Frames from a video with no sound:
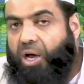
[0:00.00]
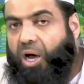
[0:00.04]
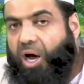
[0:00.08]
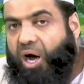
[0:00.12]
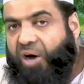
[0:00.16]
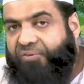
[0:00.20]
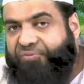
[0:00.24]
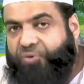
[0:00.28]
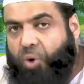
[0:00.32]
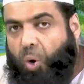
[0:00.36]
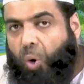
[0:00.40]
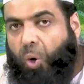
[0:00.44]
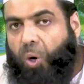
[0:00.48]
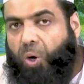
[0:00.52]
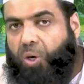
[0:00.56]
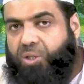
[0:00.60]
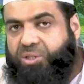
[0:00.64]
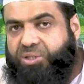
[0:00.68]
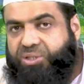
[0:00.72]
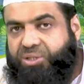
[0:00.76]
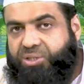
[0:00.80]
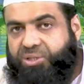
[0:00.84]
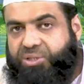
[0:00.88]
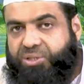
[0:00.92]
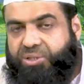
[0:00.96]
Of
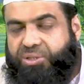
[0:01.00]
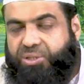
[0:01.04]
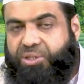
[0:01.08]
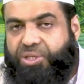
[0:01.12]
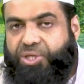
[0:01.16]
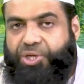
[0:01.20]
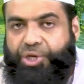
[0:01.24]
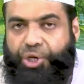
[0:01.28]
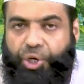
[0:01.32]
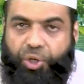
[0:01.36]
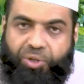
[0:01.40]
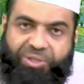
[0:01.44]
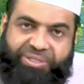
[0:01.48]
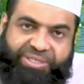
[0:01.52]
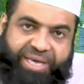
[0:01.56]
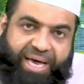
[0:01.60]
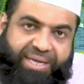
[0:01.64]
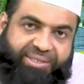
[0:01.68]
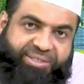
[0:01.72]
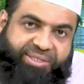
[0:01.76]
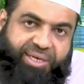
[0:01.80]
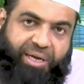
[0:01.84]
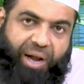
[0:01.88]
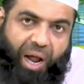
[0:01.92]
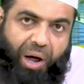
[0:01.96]
course, news
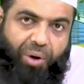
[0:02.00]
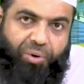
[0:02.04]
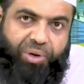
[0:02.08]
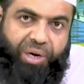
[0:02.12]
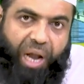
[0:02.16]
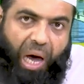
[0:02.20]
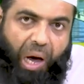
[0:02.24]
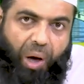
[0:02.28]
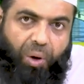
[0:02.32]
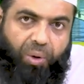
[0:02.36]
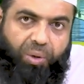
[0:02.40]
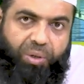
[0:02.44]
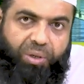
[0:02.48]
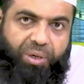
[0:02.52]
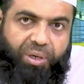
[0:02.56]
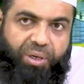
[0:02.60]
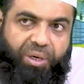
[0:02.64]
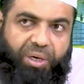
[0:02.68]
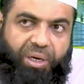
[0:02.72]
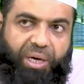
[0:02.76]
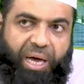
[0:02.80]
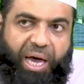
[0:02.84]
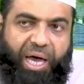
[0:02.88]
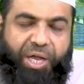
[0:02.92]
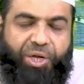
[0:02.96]
gets around now,
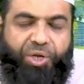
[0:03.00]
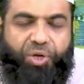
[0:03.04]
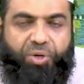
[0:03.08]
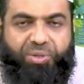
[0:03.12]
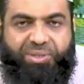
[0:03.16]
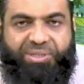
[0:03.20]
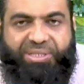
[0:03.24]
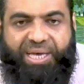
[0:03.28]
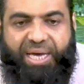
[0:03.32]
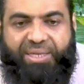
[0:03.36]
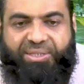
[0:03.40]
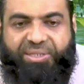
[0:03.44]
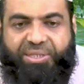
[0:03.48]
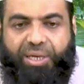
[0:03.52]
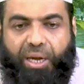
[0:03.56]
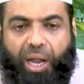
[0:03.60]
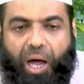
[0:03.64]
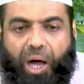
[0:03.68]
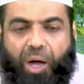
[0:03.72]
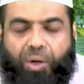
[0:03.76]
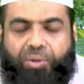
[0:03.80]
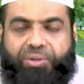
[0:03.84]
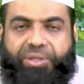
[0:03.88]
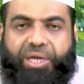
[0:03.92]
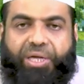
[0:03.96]
and news gets
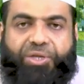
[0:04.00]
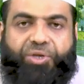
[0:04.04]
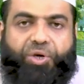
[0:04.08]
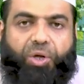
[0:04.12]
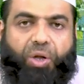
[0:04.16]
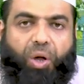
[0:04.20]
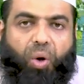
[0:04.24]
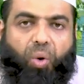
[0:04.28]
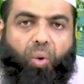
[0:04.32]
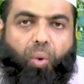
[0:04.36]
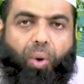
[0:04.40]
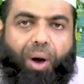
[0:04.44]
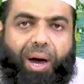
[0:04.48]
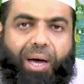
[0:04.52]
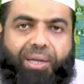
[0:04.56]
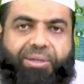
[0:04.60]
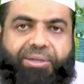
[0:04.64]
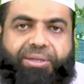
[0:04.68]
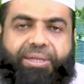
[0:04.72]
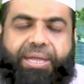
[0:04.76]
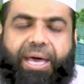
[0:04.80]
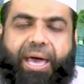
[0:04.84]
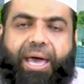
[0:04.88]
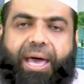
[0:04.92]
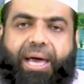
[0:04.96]
around that, you know
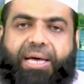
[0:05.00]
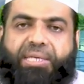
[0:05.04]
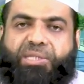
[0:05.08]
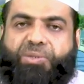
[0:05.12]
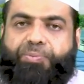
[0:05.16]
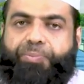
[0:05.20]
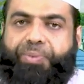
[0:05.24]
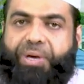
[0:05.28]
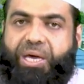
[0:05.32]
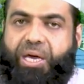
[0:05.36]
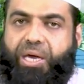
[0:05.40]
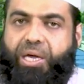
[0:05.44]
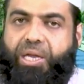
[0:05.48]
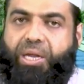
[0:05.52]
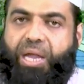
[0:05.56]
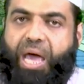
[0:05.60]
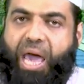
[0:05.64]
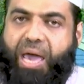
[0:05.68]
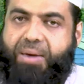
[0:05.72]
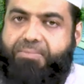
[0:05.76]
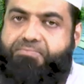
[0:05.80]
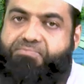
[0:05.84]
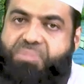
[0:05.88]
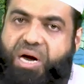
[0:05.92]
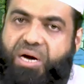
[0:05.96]
what, there has been
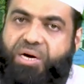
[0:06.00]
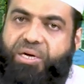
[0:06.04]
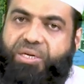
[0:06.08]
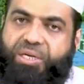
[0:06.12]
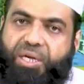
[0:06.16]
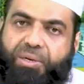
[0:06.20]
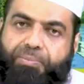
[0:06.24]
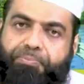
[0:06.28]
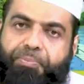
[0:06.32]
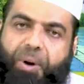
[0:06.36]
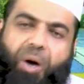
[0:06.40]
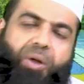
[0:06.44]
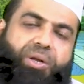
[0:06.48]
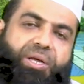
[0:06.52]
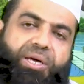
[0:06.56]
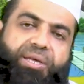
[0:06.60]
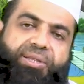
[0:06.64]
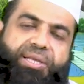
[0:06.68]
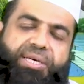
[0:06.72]
a murdered body.